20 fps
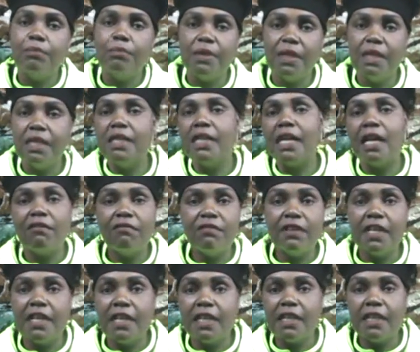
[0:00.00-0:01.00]

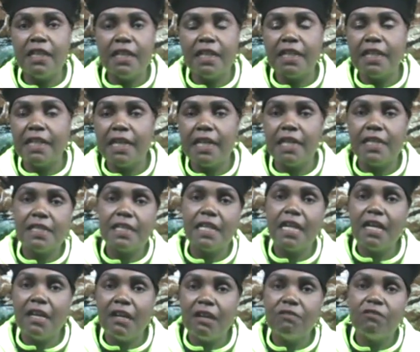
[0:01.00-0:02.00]
Beloved, let us
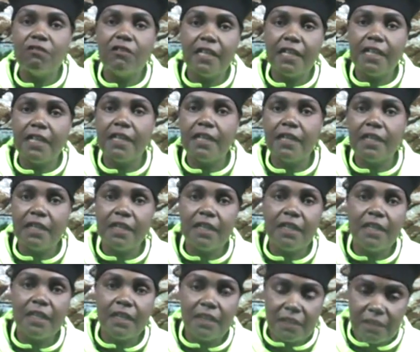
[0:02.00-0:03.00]
love one
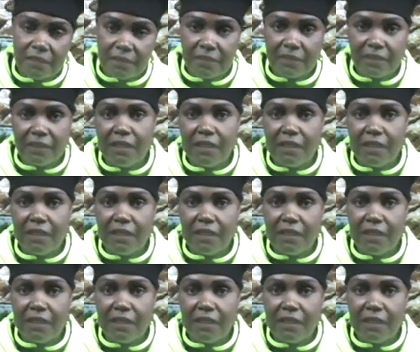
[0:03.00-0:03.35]
another.